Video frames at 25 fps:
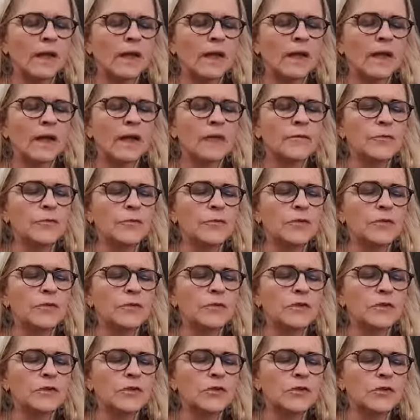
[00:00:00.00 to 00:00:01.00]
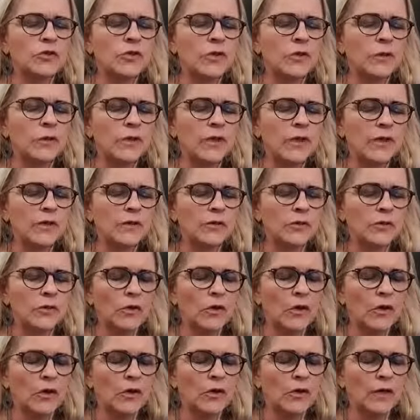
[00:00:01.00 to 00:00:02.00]
And just tune into
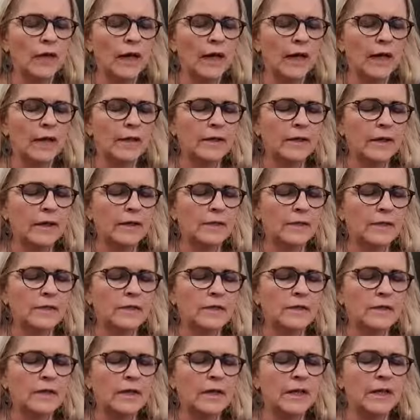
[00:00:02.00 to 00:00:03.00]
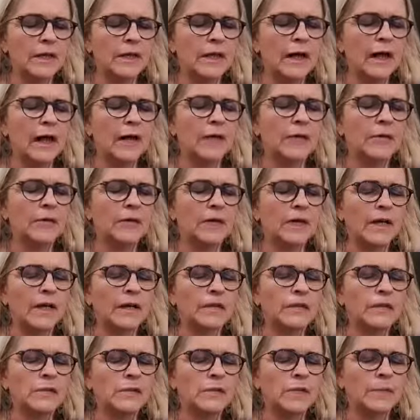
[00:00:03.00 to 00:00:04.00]
your own heart now and see how
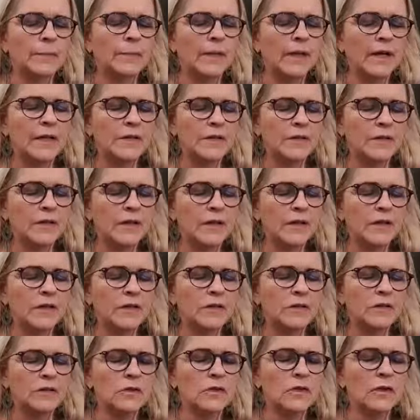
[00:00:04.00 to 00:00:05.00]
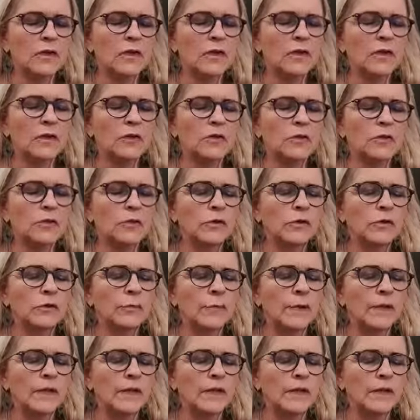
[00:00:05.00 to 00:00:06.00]
great your capacity is to
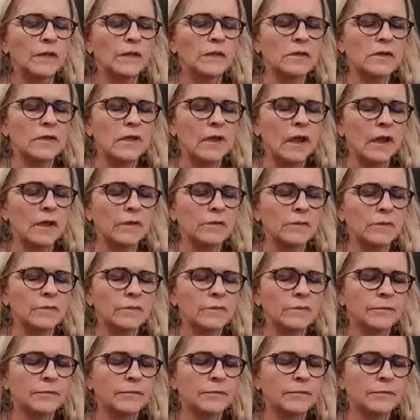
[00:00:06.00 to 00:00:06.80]
experience love.